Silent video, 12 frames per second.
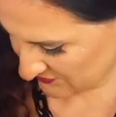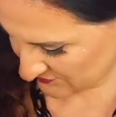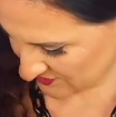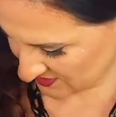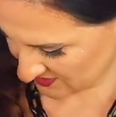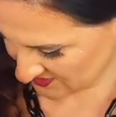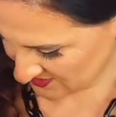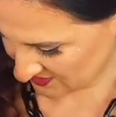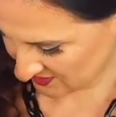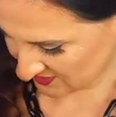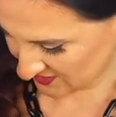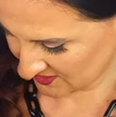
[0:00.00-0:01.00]
3 is
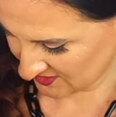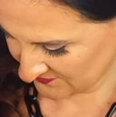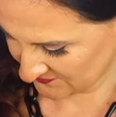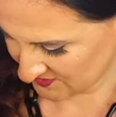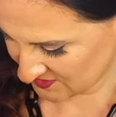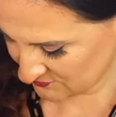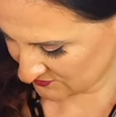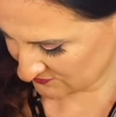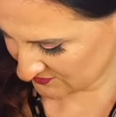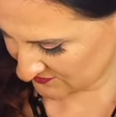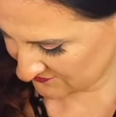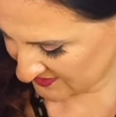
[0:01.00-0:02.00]
here. This one
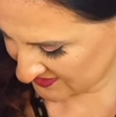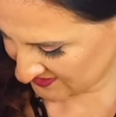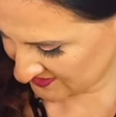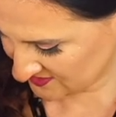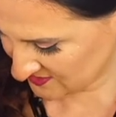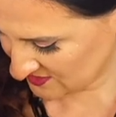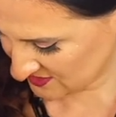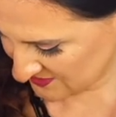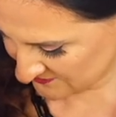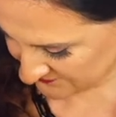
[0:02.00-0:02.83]
was faster.